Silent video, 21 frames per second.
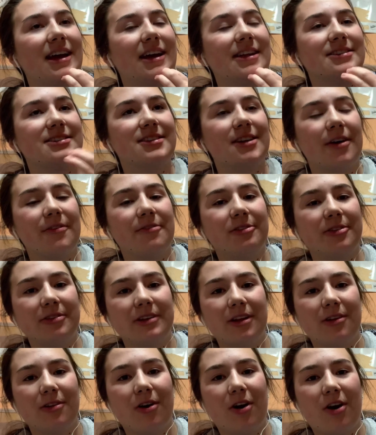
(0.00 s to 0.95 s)
it's
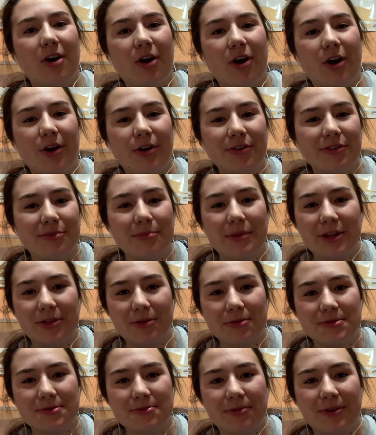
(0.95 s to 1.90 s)
definitely a lot harder to make
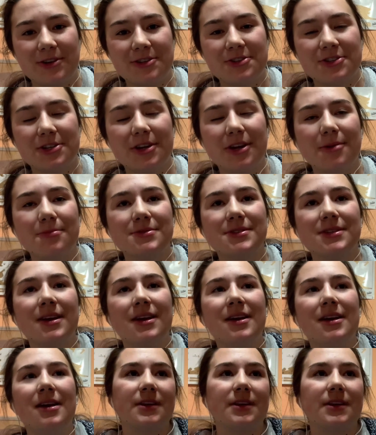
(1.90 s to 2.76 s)
those friendships.